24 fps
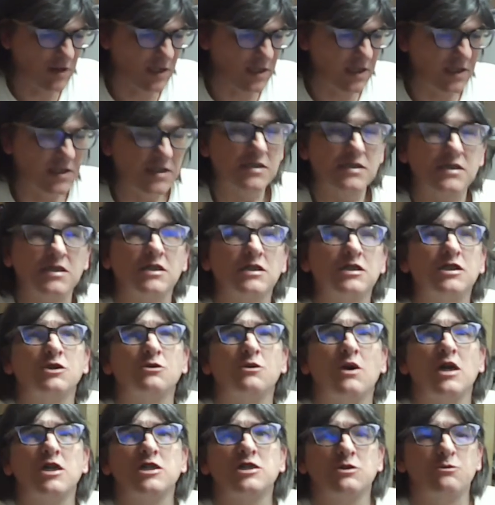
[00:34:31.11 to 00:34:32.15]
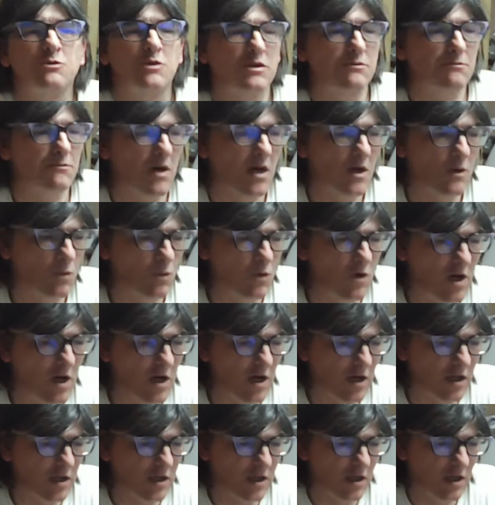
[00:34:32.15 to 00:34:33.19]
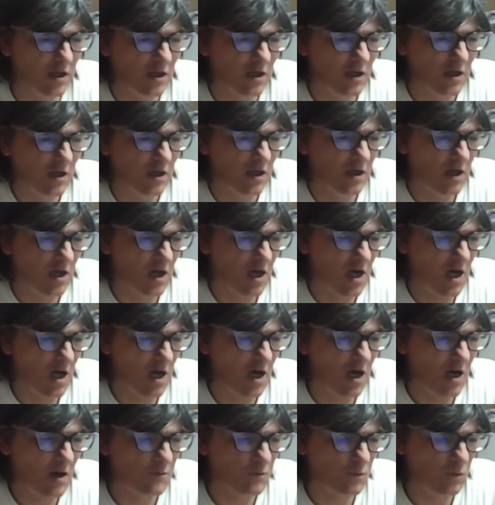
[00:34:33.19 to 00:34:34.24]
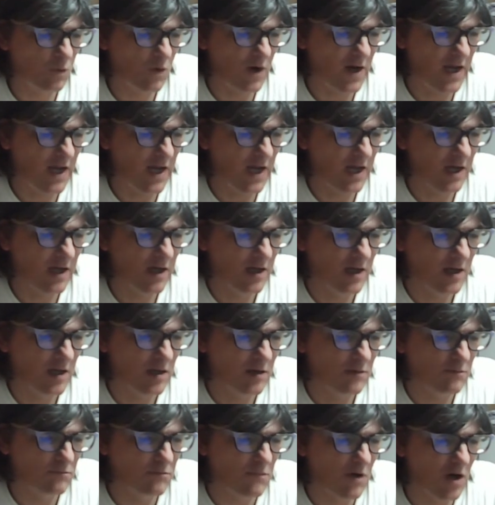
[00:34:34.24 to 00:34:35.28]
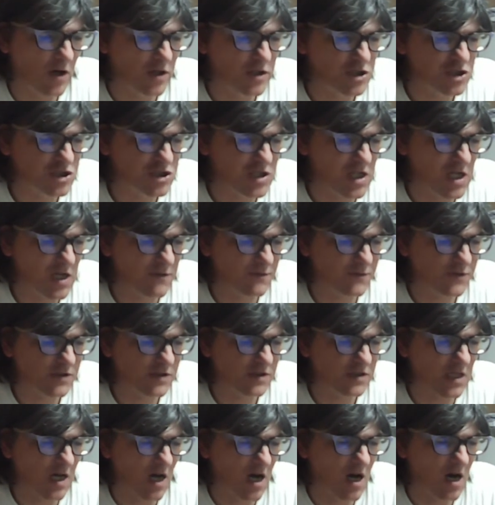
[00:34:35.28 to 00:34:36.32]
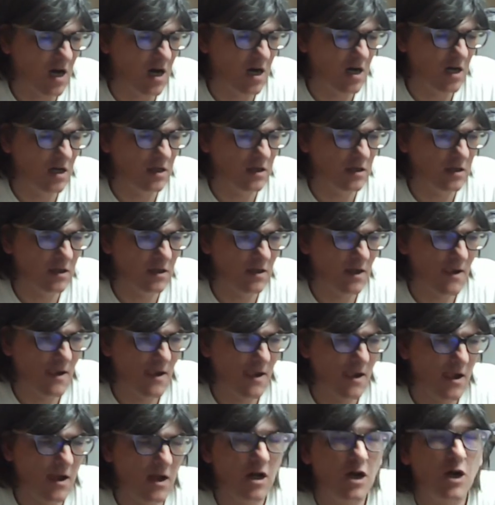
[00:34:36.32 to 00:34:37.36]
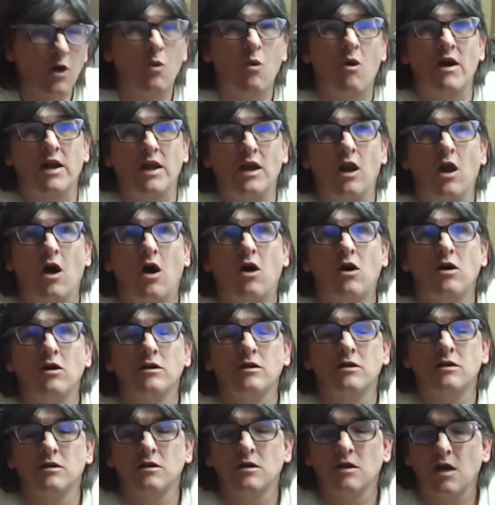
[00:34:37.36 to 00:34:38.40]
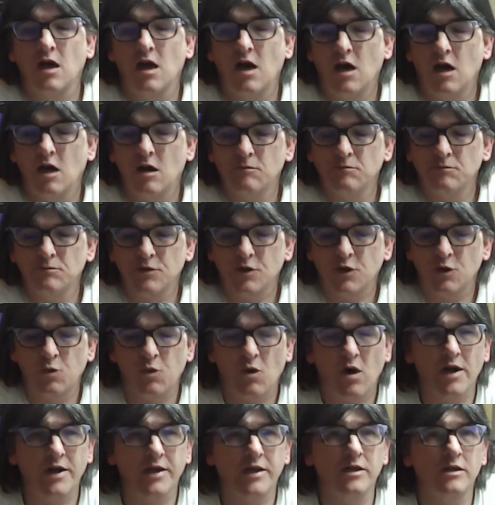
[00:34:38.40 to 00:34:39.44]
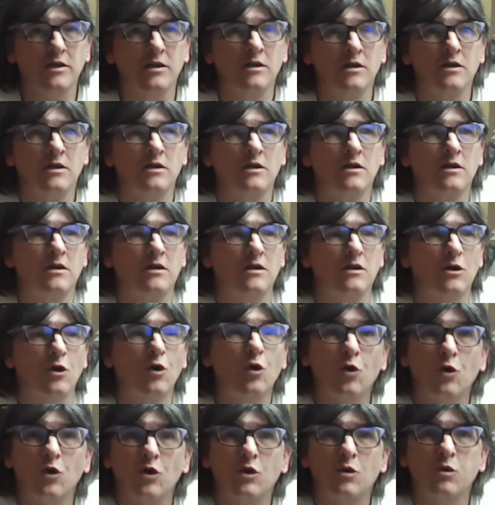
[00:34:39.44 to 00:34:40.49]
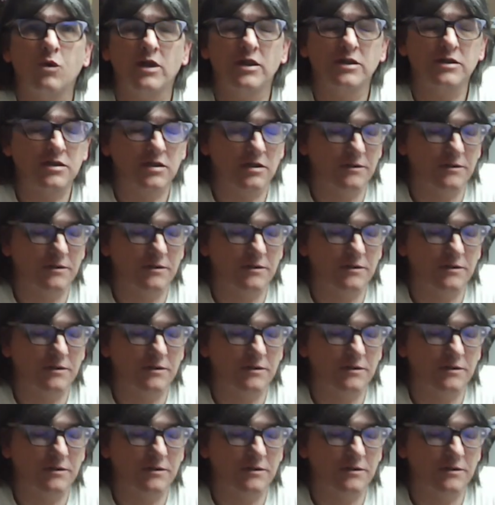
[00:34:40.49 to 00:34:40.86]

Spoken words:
in a situation with my work where my shifts are quite long, quite awkward,